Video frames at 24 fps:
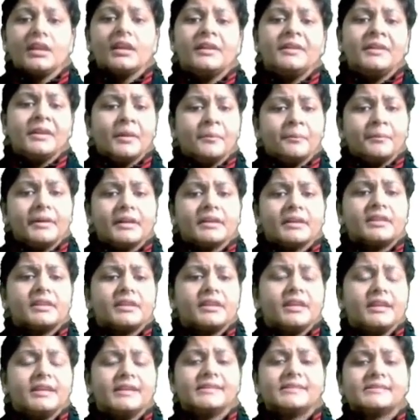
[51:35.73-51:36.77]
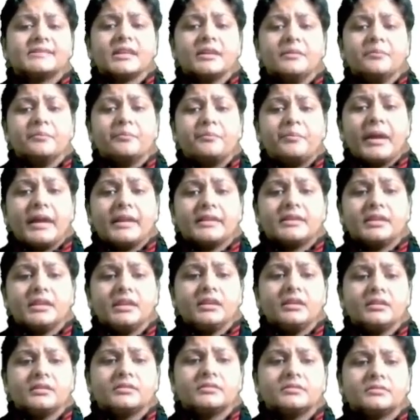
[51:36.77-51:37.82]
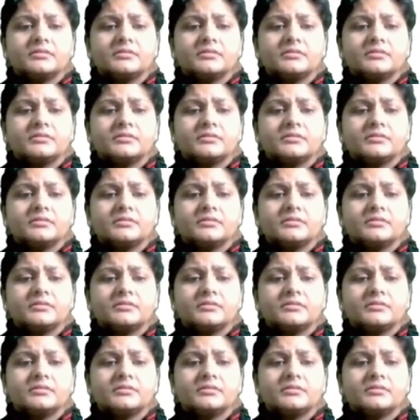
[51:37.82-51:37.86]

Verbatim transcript: Number 3 is empathy.